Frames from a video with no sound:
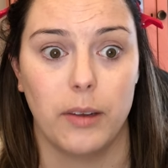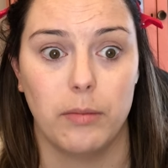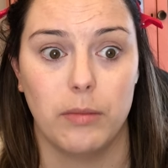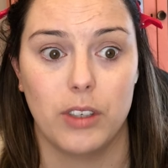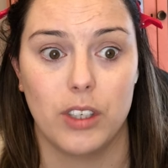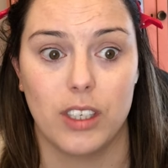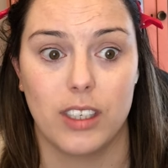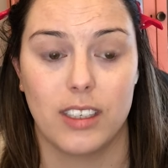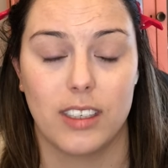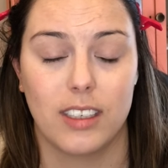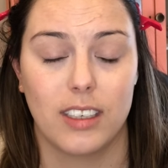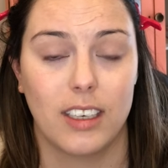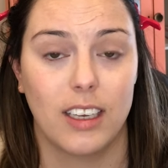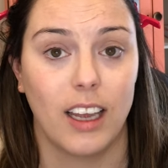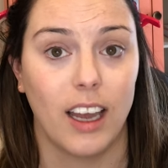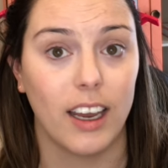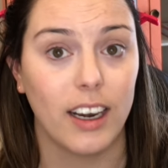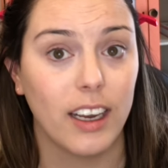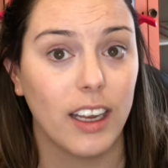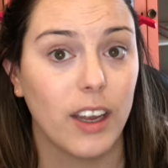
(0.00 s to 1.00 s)
just
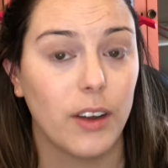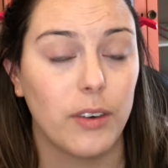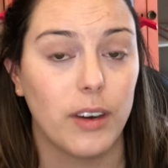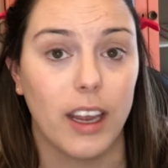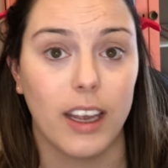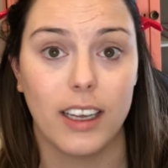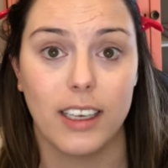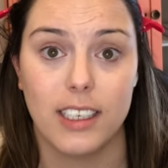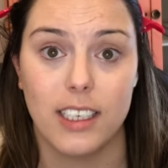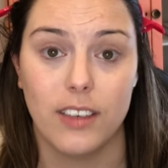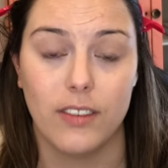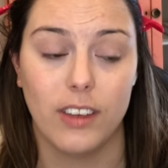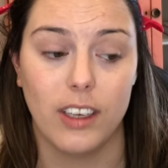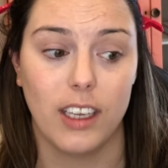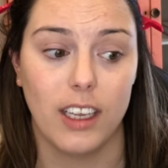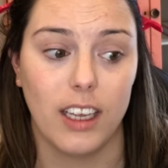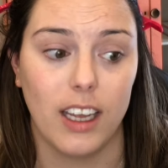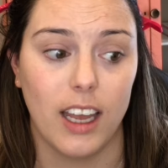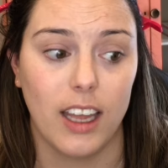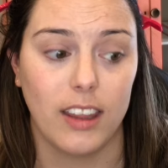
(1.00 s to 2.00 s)
cutting out
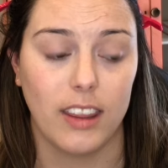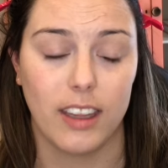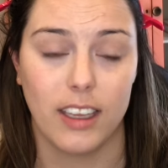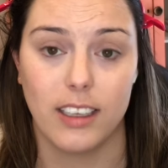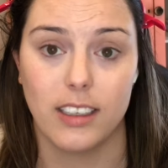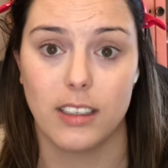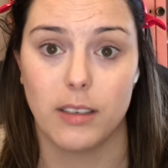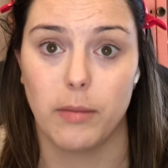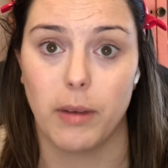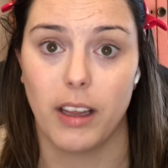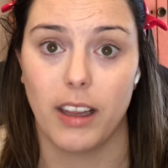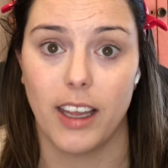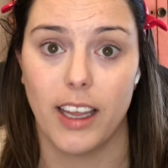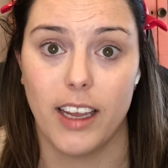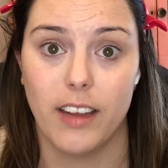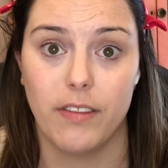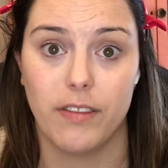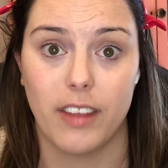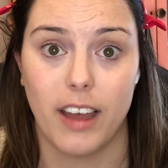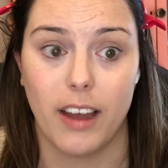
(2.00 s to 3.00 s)
negativity and things in my
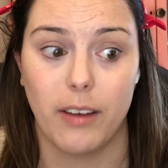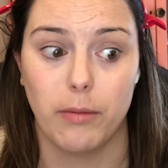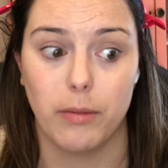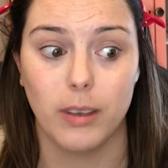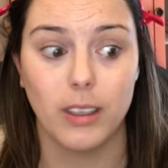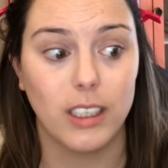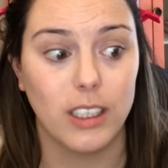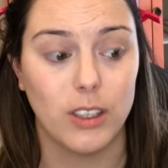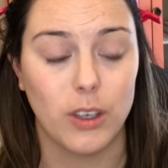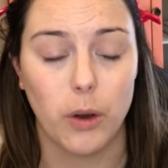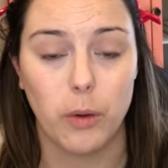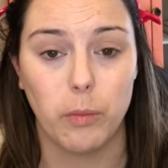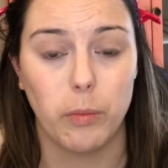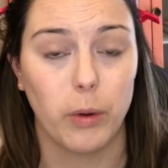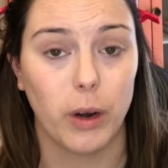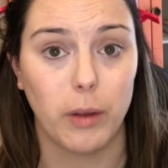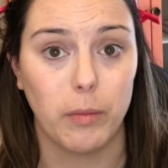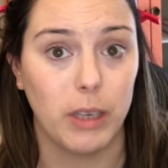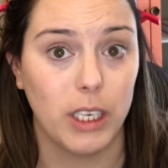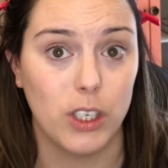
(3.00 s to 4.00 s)
life that really don't
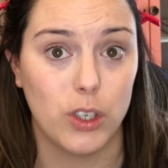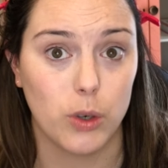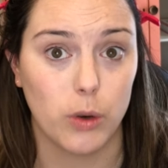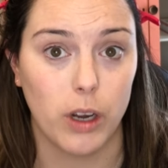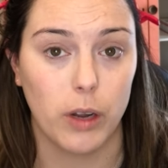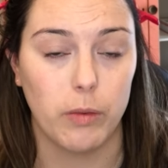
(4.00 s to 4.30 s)
bring me joy,